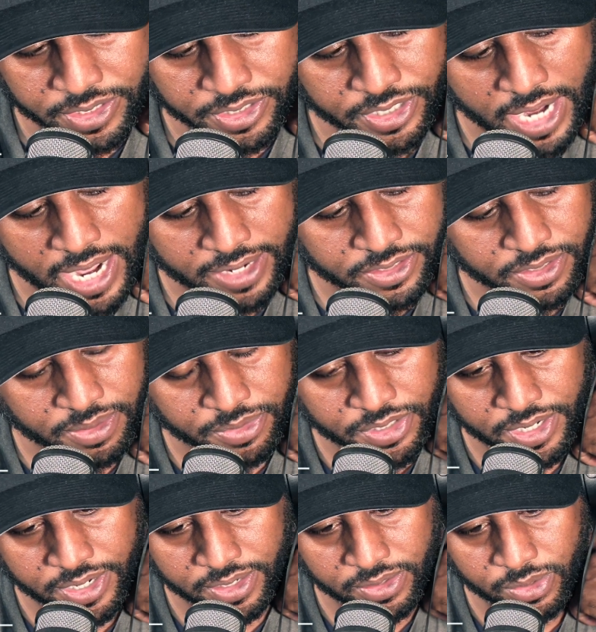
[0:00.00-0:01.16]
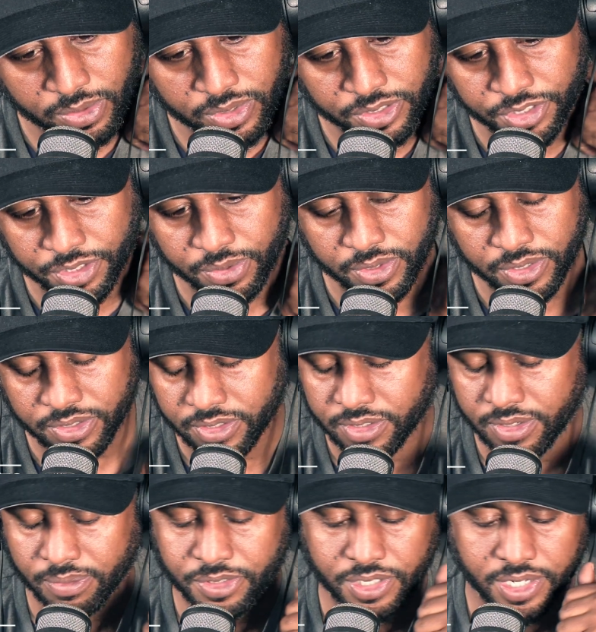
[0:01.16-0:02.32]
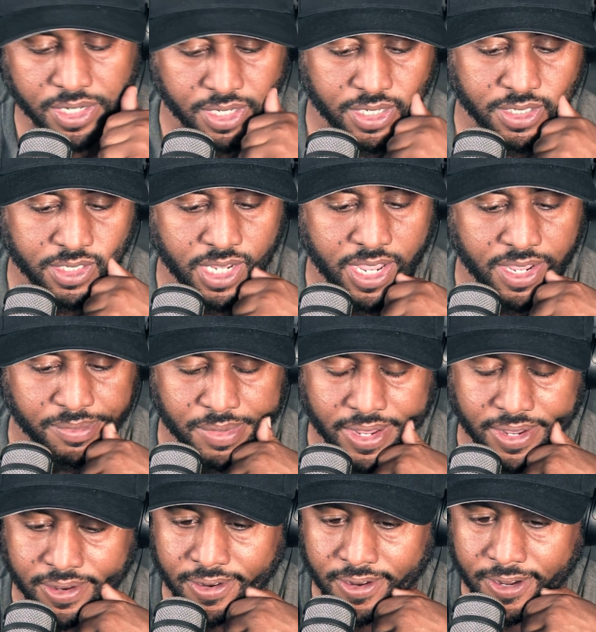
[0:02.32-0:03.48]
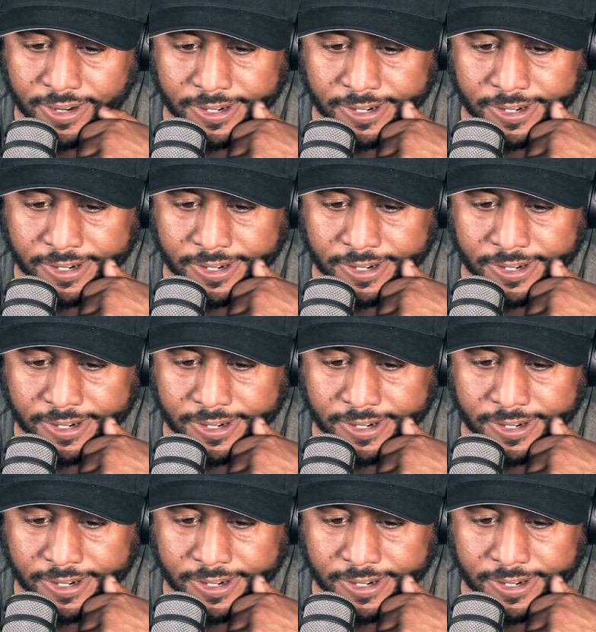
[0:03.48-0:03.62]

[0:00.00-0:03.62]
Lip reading: shot or some shit. Looters shooters or some shit. He said, man.